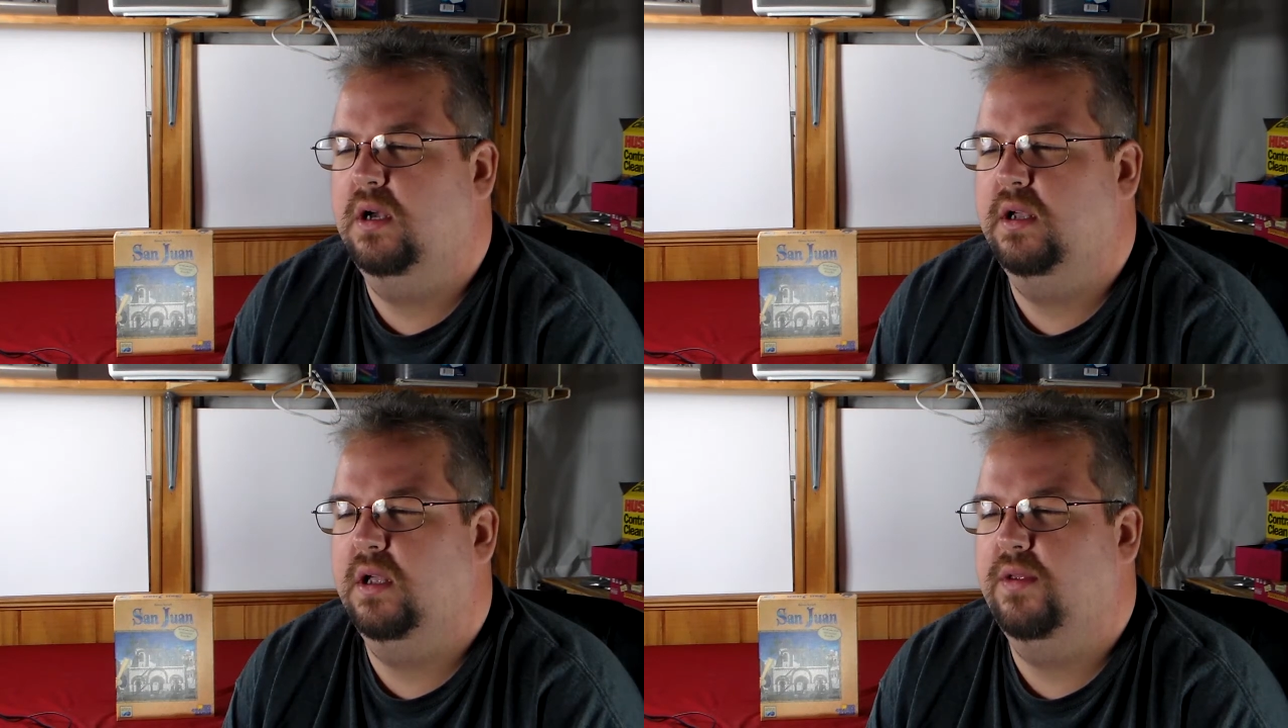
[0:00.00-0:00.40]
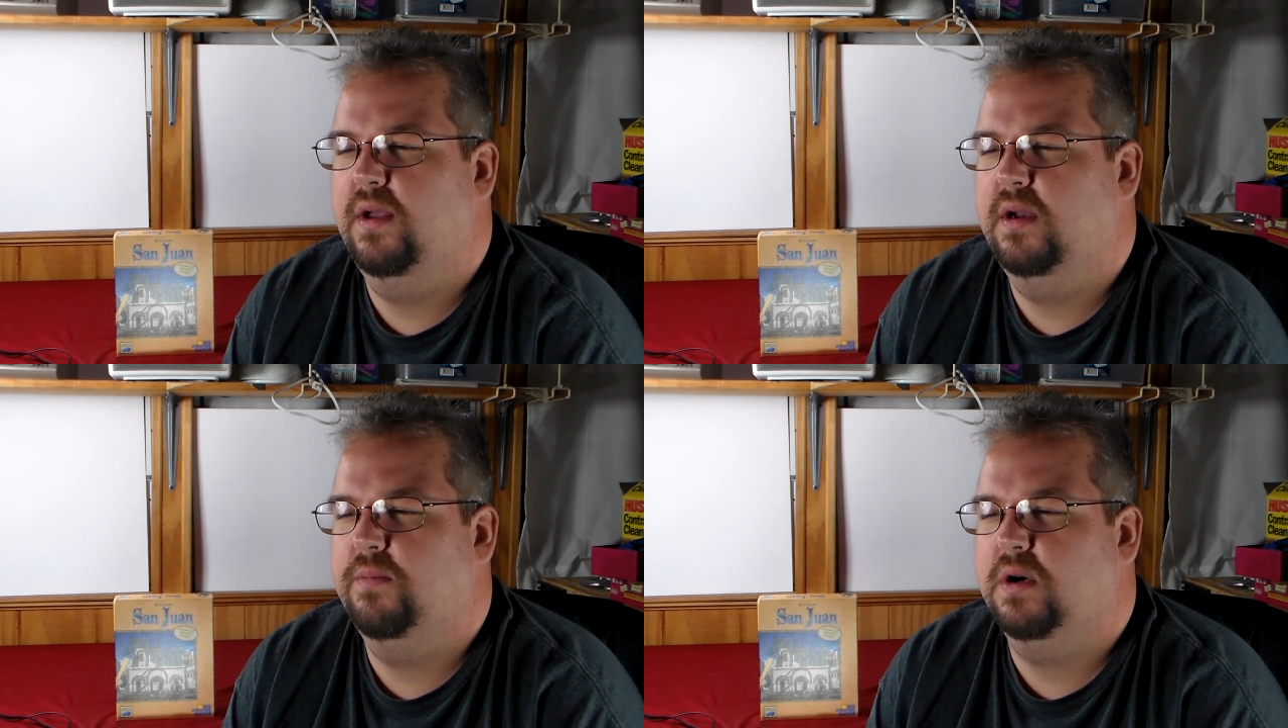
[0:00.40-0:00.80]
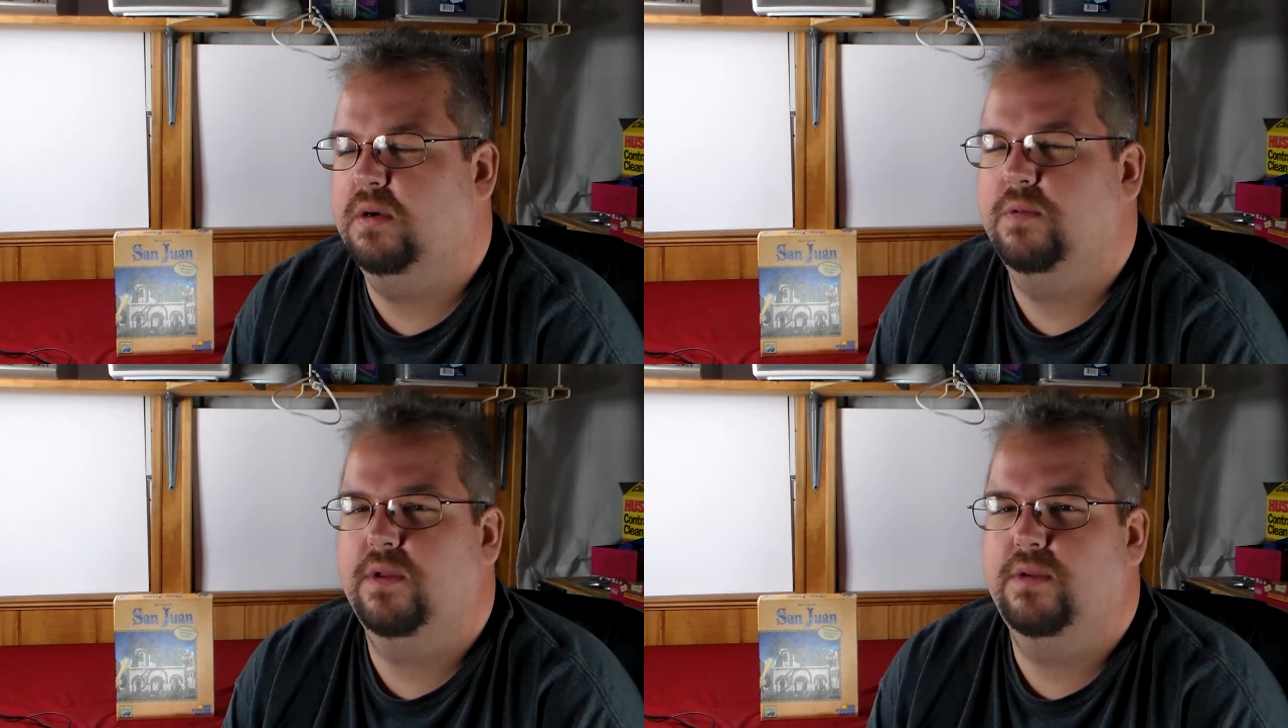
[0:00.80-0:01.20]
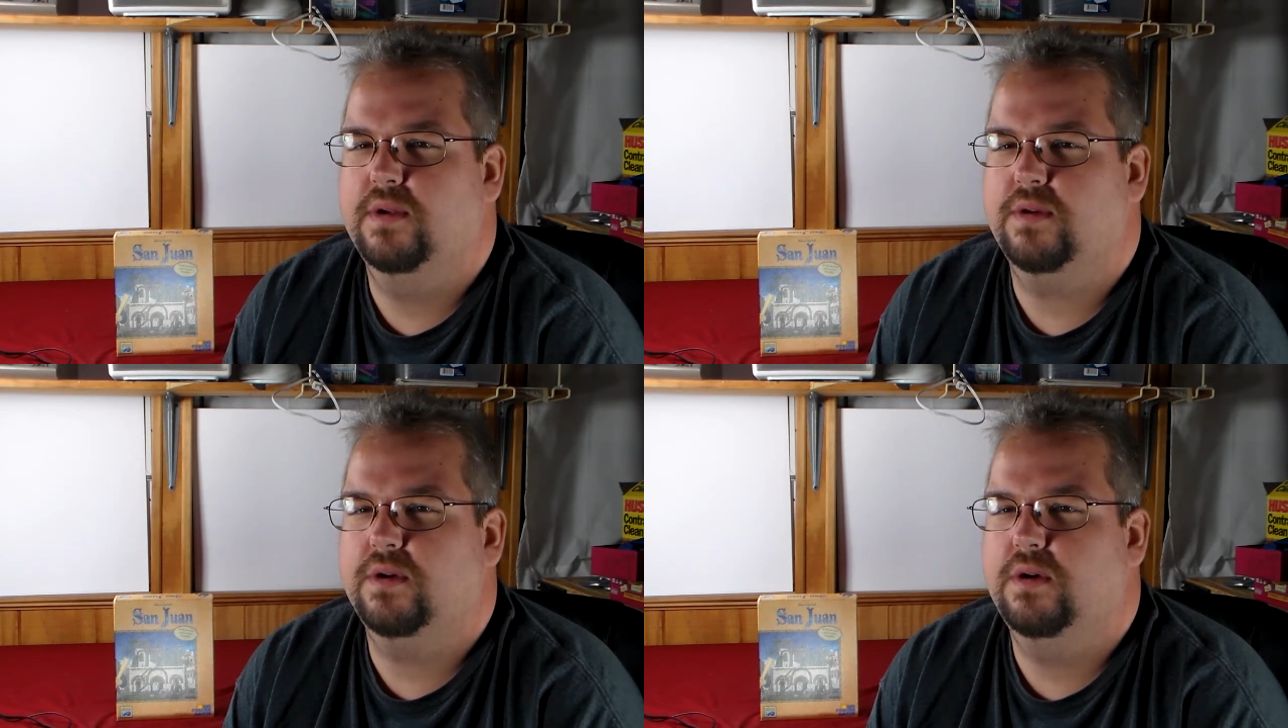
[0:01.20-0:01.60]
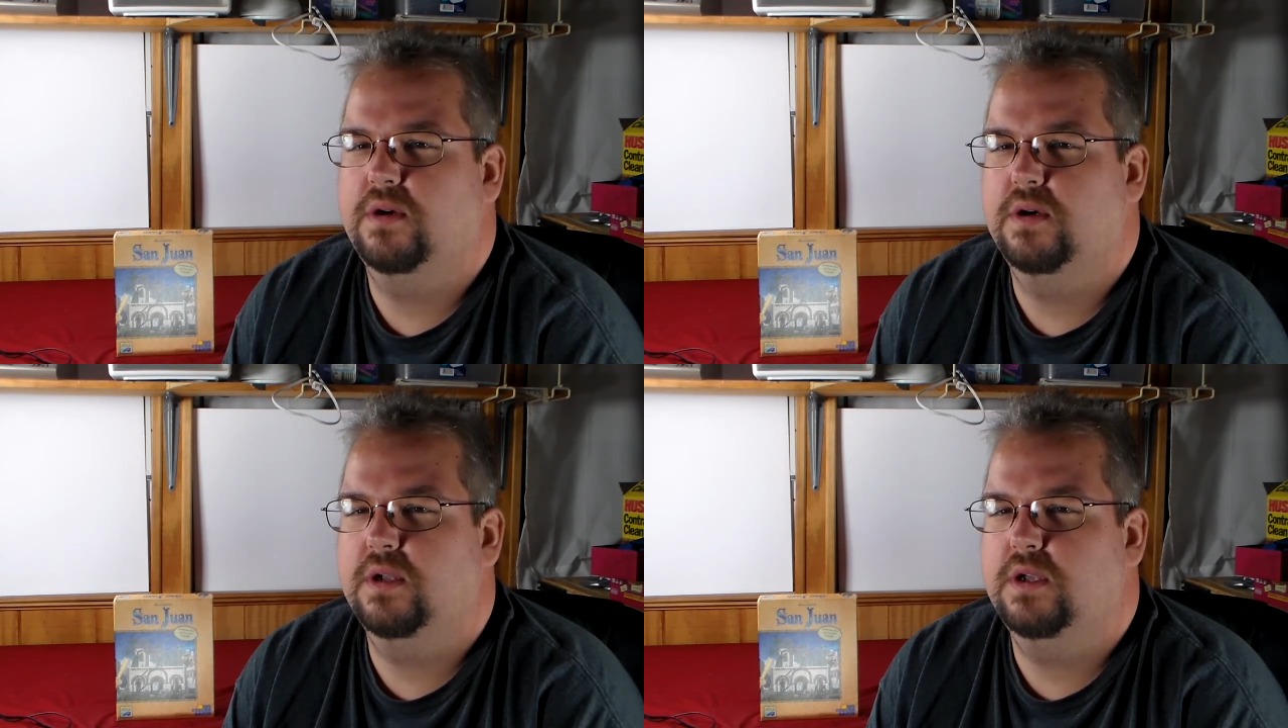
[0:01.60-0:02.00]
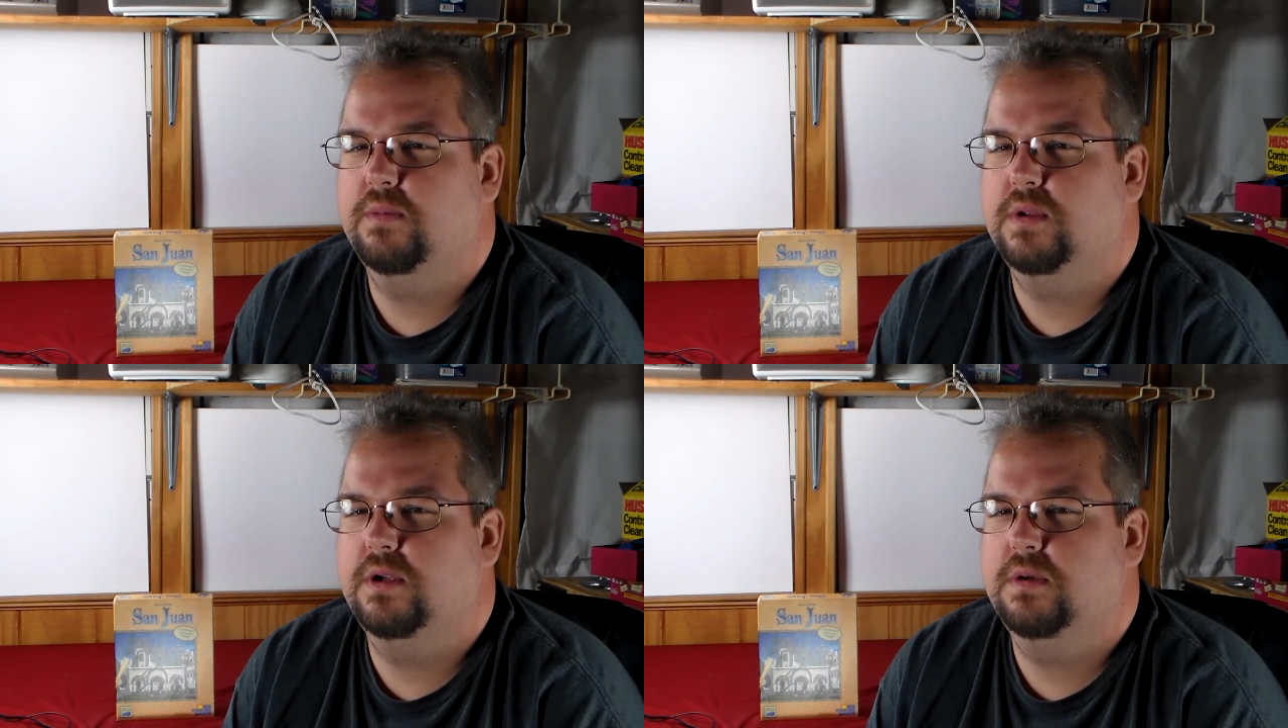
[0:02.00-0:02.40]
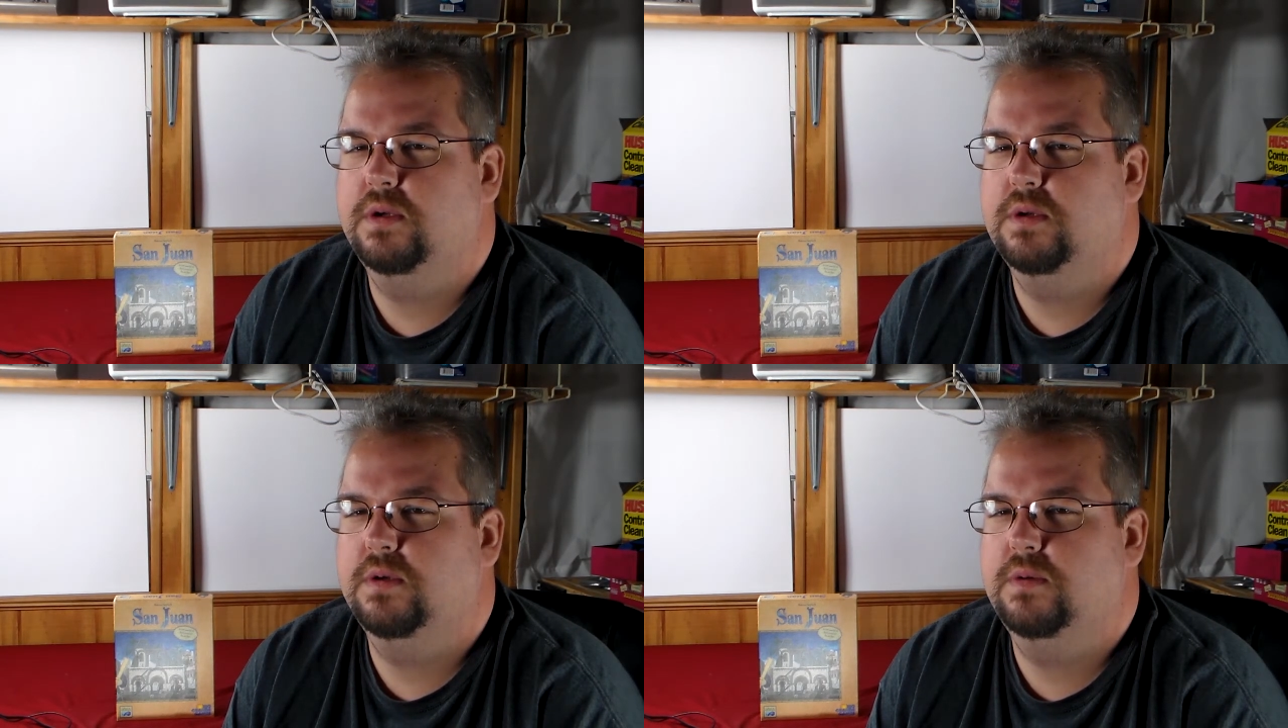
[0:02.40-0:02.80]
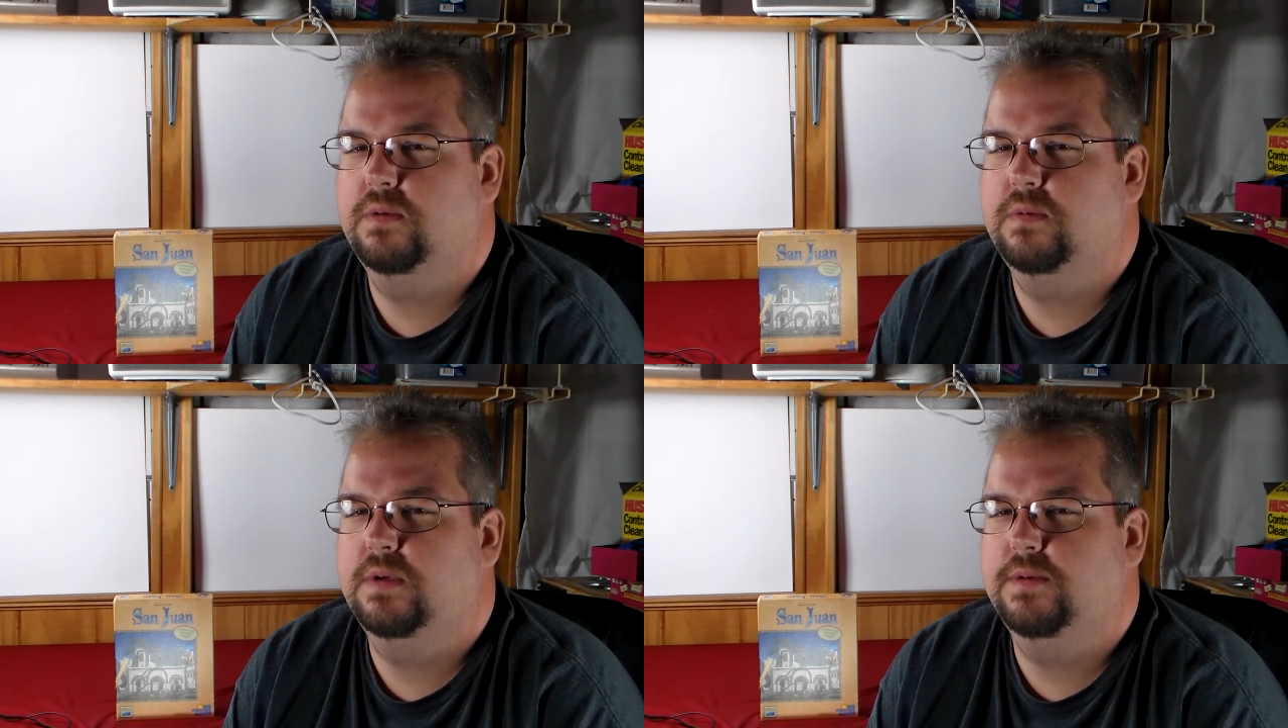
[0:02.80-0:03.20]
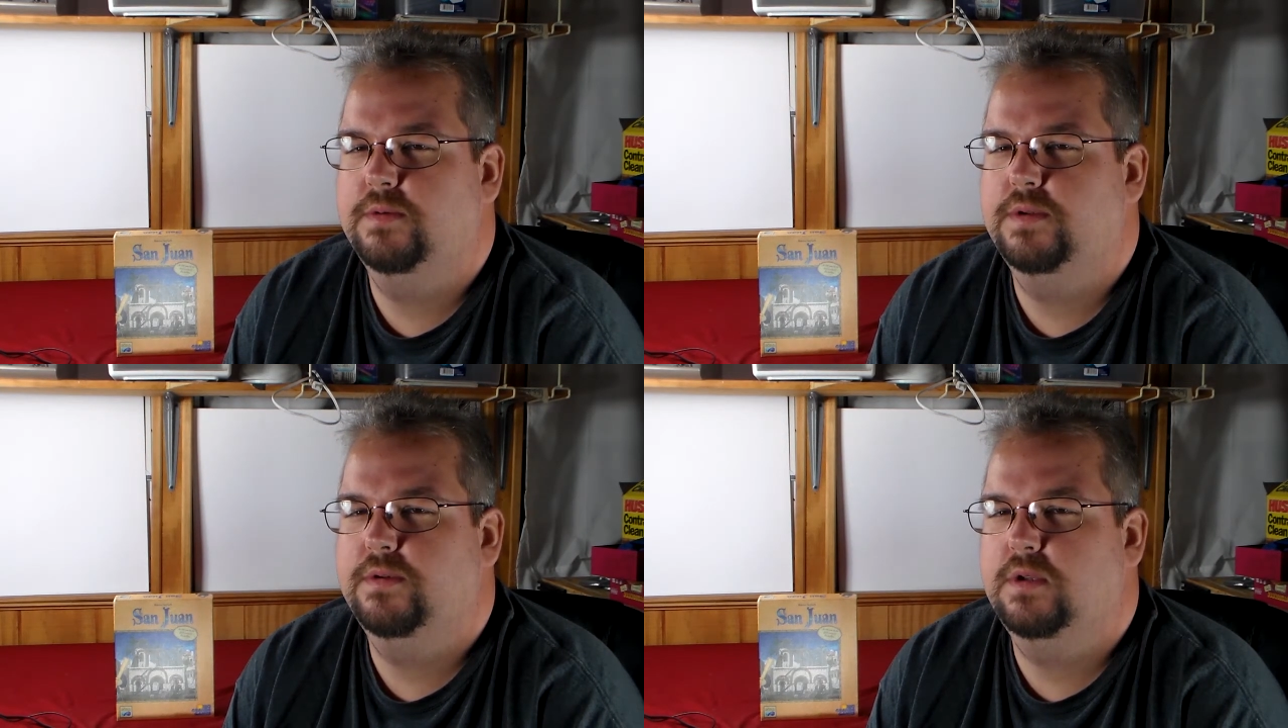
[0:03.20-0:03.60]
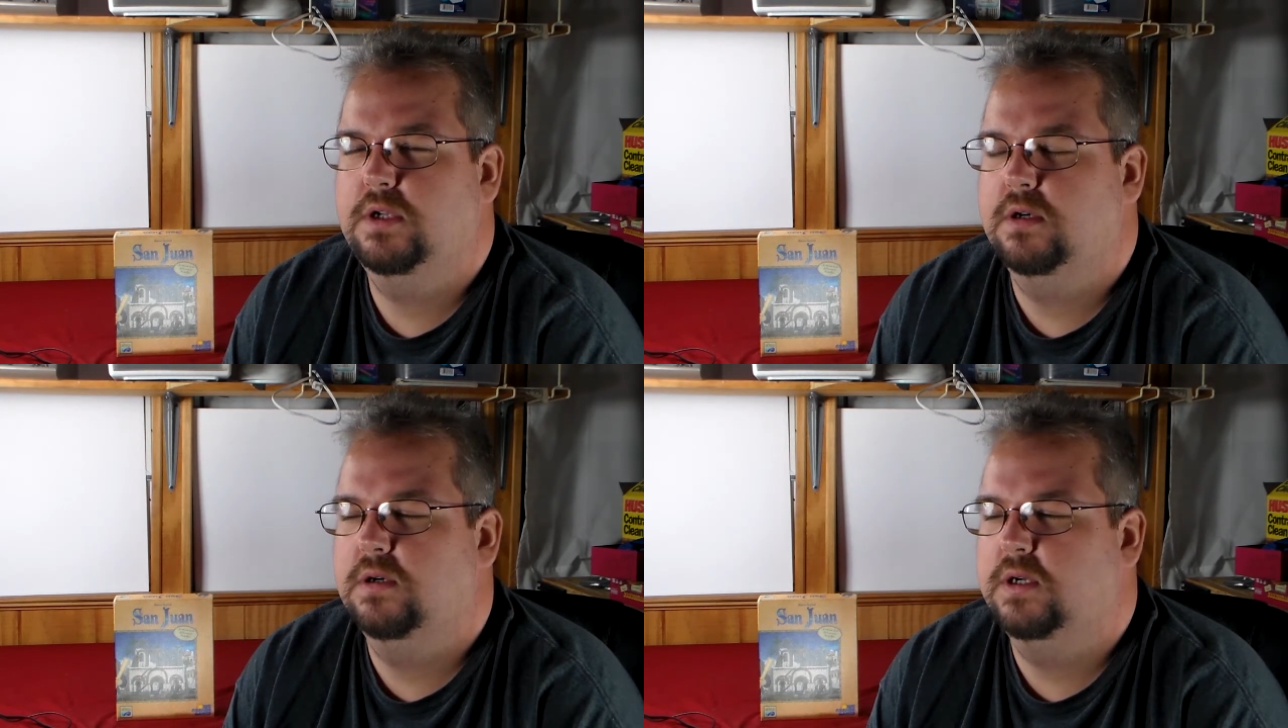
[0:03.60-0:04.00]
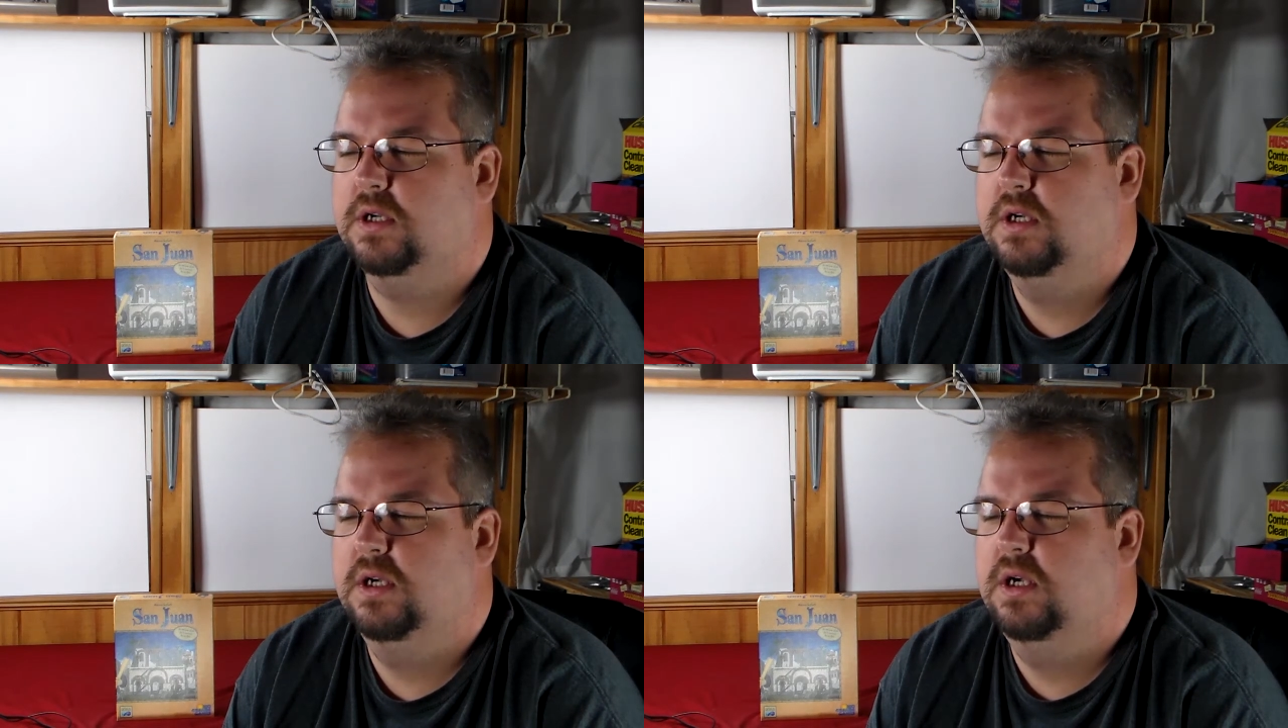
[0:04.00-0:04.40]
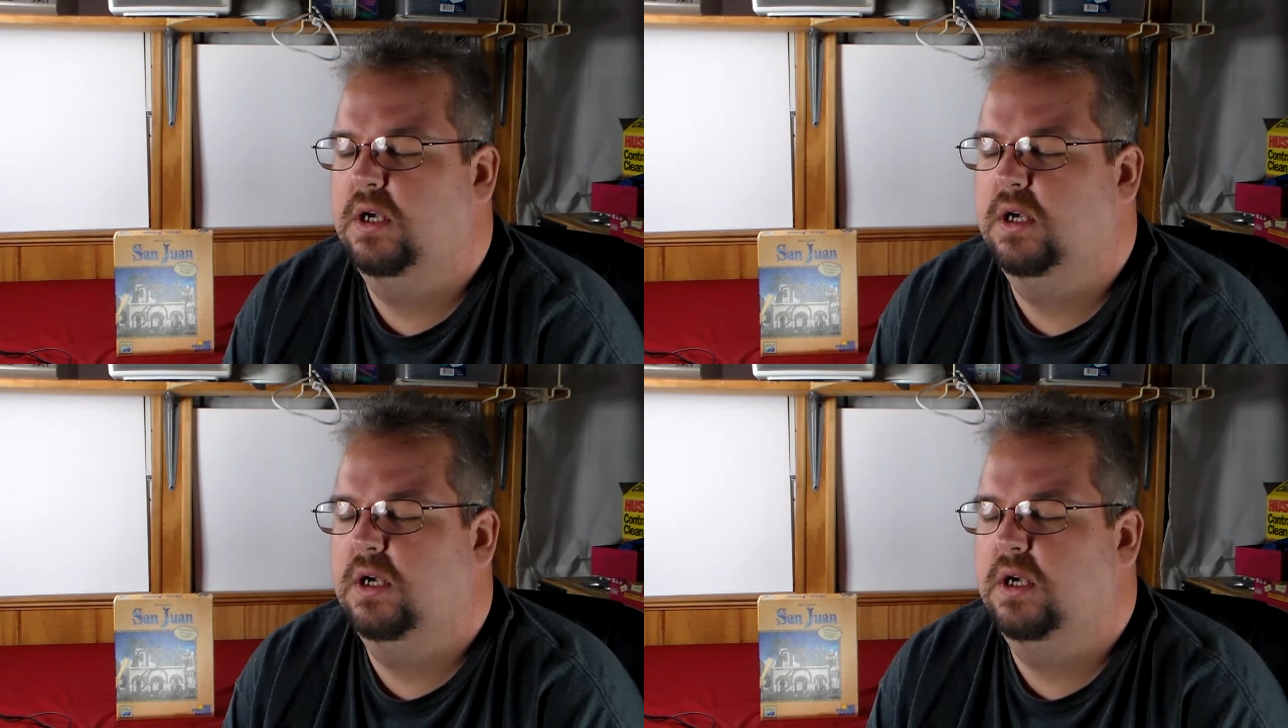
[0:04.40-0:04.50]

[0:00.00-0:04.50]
I had that problem with another card game that uh, maybe we'll do later on.